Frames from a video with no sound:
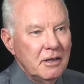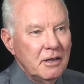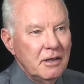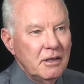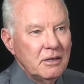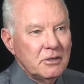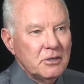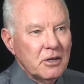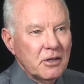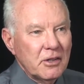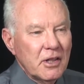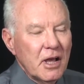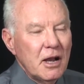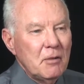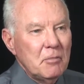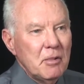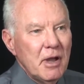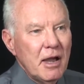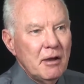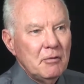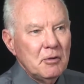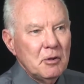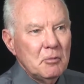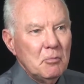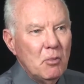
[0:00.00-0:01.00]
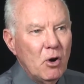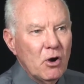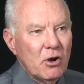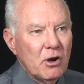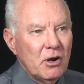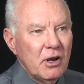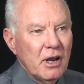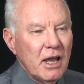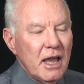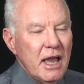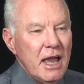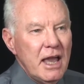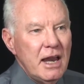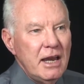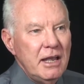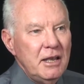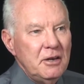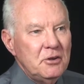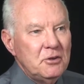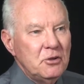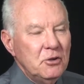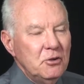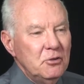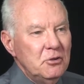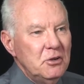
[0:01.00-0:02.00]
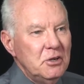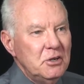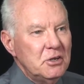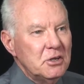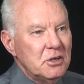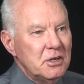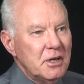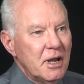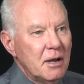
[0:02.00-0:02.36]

So they'll be able to model any 2-digit